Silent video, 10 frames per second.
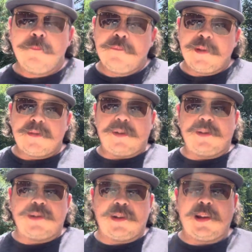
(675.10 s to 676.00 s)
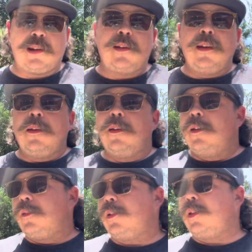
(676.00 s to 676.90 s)
It's really sick.
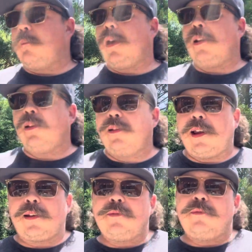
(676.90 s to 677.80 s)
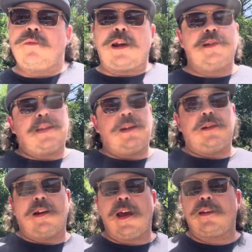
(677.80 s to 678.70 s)
I think they made it in like 18
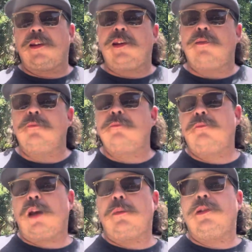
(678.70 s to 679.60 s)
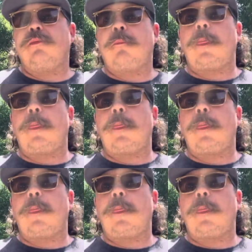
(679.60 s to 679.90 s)
or 19 maybe.